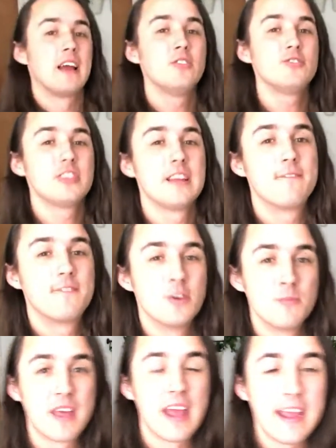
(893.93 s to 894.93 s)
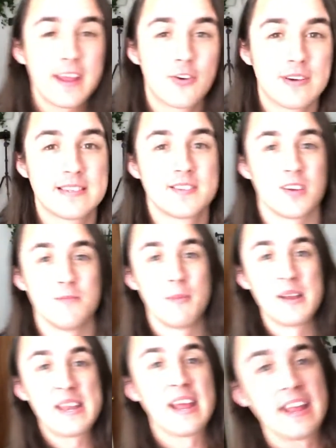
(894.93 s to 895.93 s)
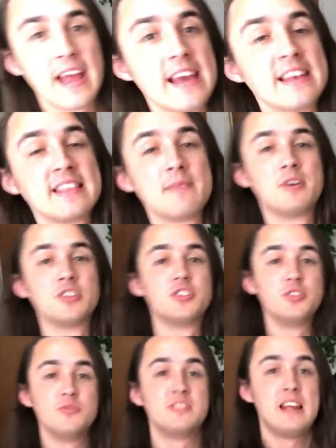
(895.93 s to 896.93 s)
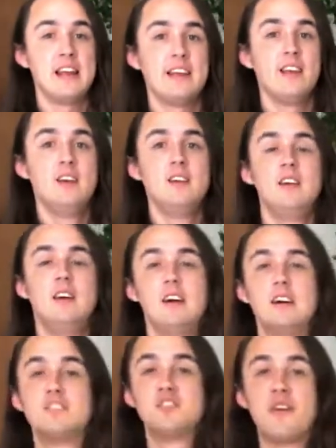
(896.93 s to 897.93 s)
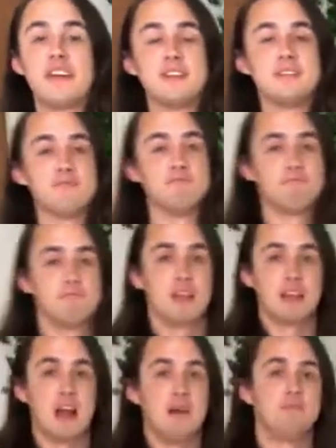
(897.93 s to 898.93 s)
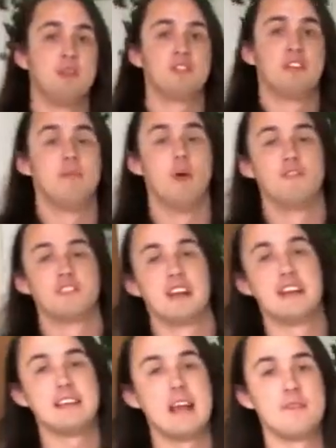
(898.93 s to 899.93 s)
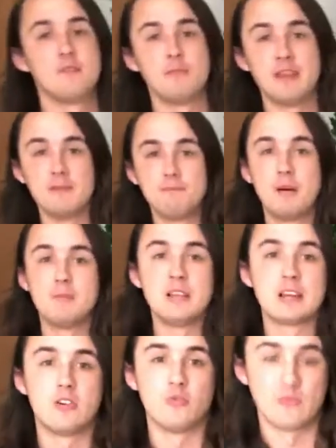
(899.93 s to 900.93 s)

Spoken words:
usually film the Hey Chris's on Monday, edit them on Tuesday, so I can upload them overnight and have them be public on